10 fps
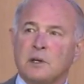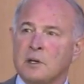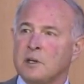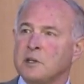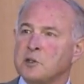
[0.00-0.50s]

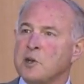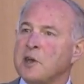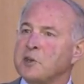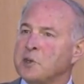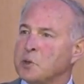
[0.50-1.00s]
uh, is
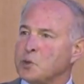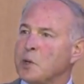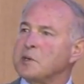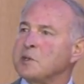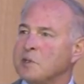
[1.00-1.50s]
nothing that was
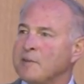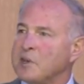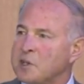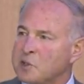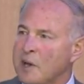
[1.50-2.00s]
written in
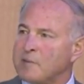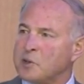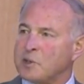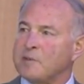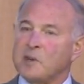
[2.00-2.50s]
seventeen eighty-seven
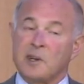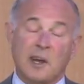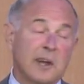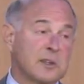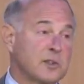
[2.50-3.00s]
or seventeen eighty-eight.